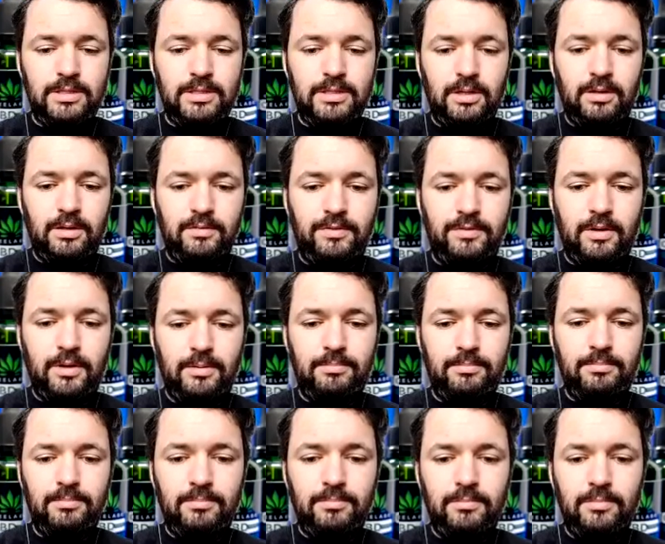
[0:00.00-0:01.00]
Like if you're
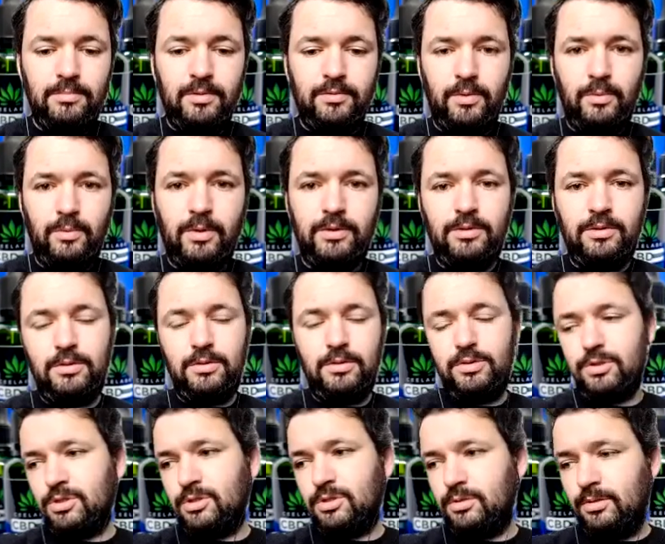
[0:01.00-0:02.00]

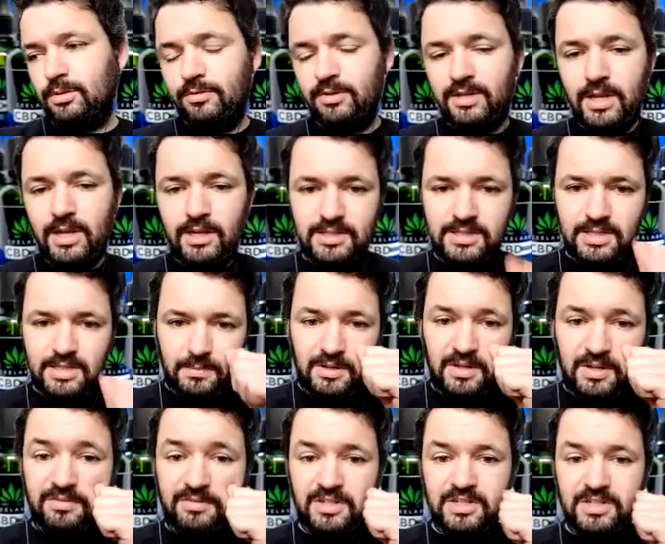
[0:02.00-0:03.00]
taking CBD
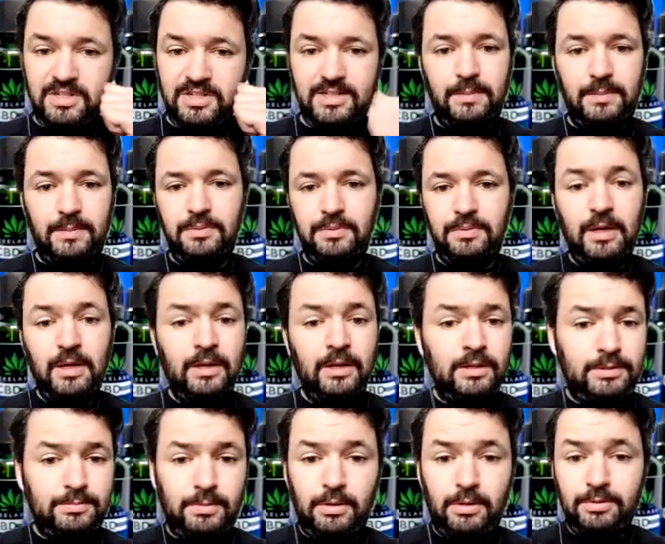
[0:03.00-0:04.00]
for sleep, I
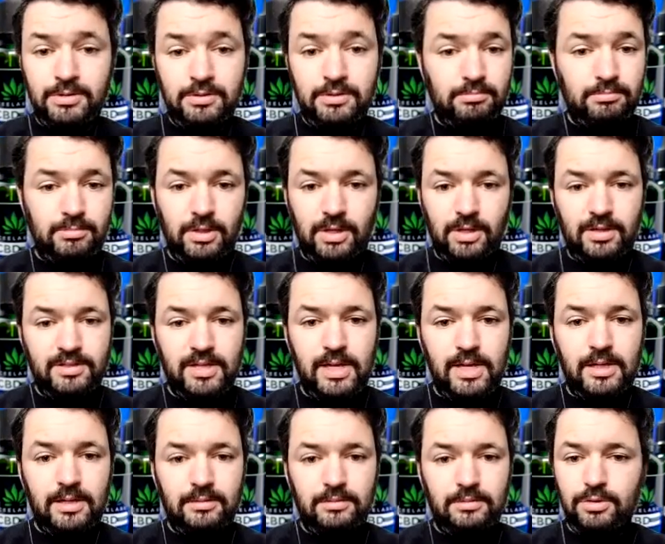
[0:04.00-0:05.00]
suppose you're going to take
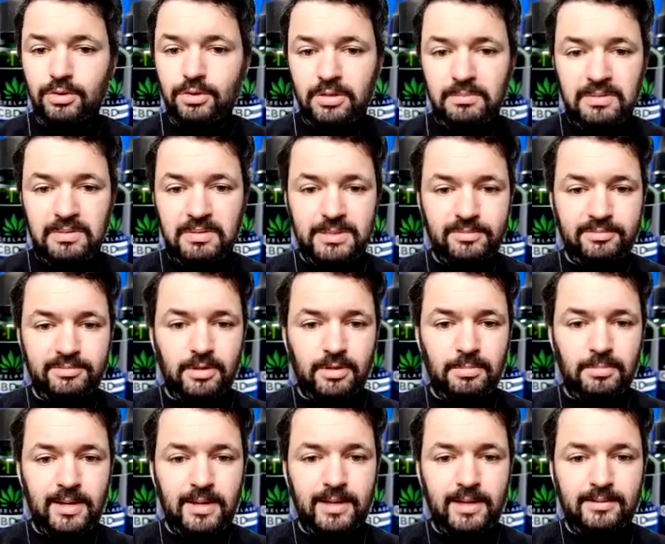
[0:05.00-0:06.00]
it 30 minutes before
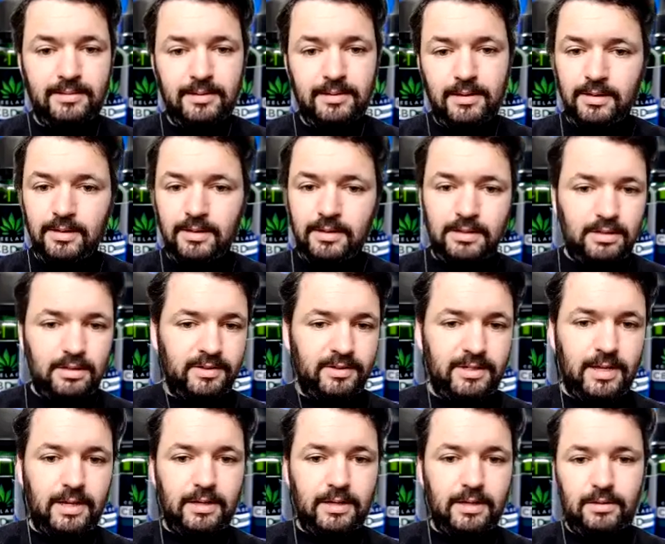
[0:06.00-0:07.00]
bed. If you're
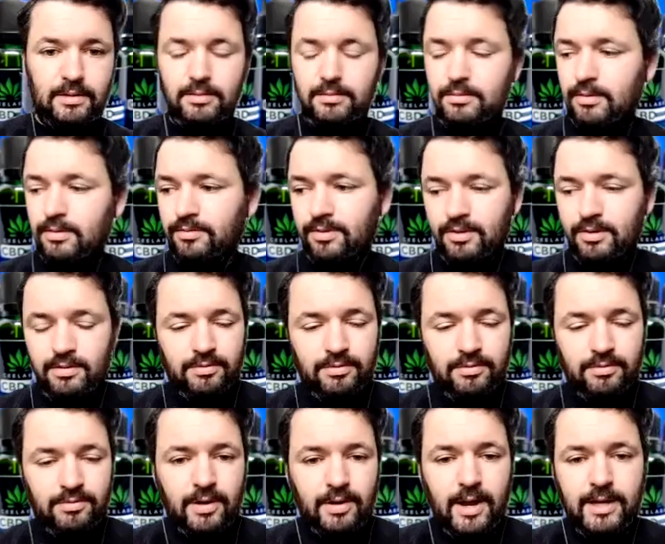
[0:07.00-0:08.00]
taking it, if you're
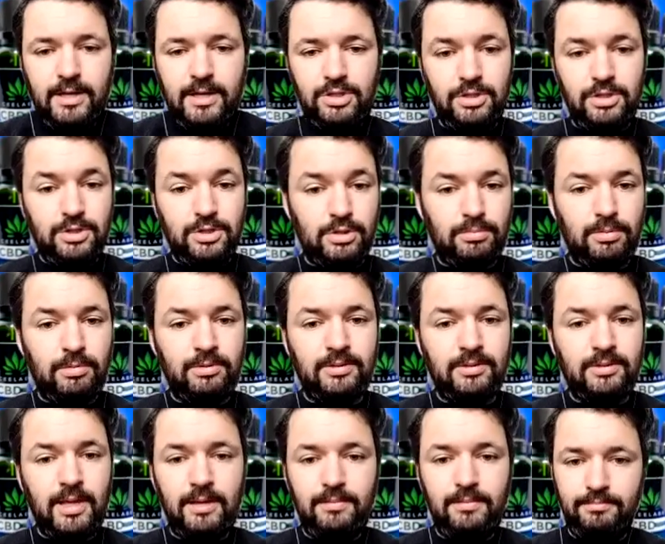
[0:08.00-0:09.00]
anxious throughout the
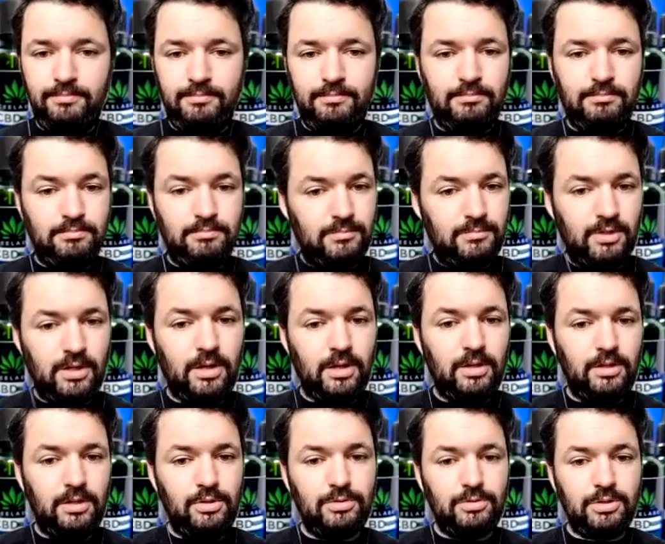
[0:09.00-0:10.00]
day, you're going to
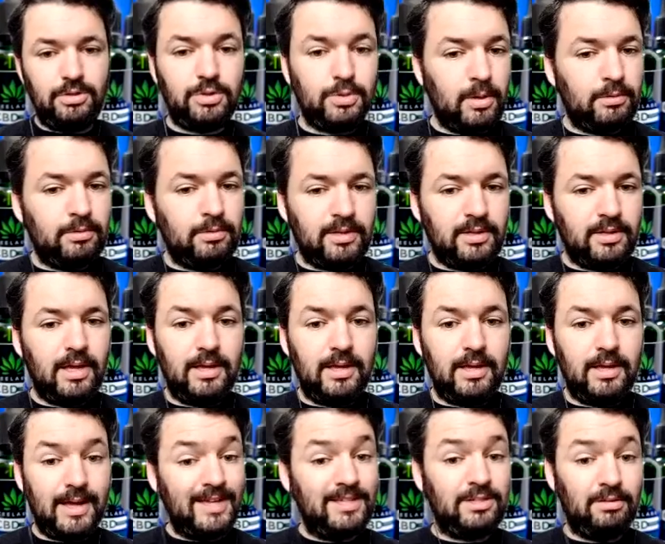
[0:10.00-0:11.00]
use it throughout the day
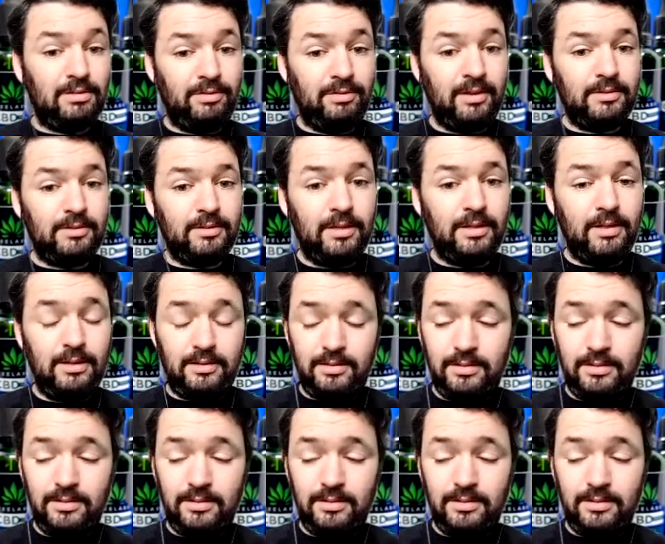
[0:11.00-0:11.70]
as you feel the need.